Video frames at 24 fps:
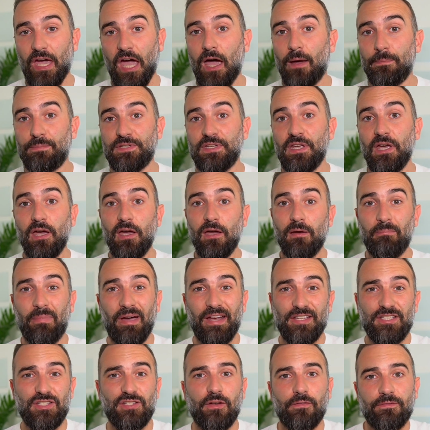apps by
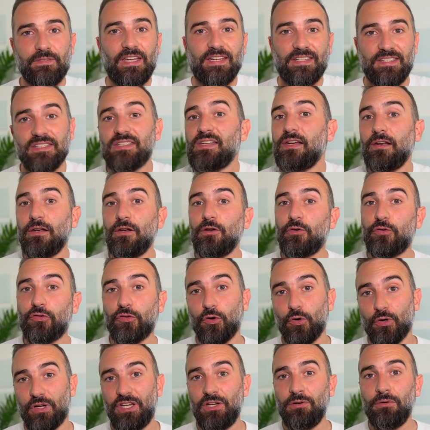stuff that still looks
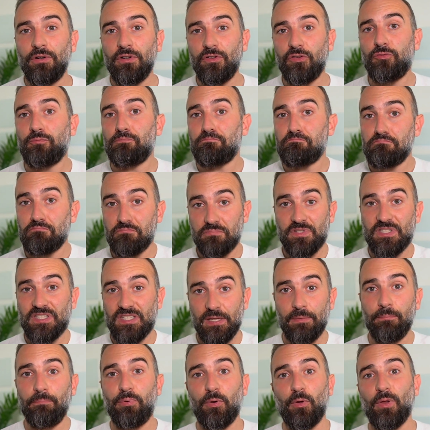coherent,
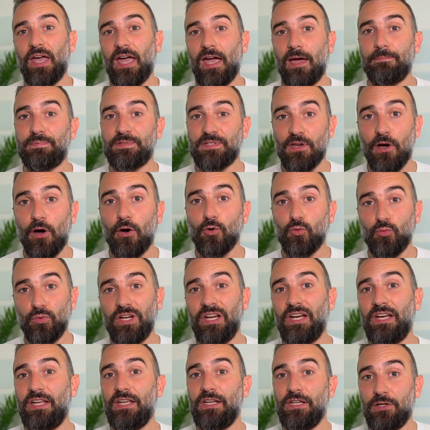simple apps are
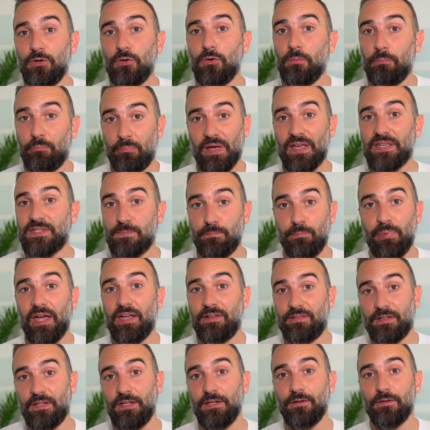really your best
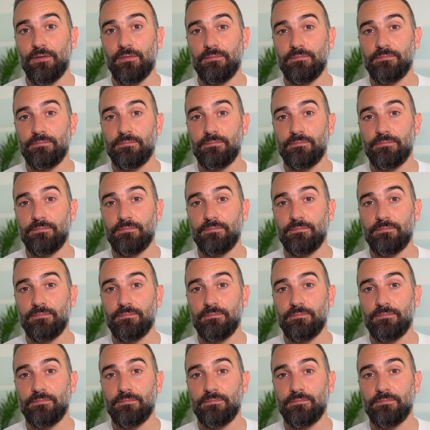bet here.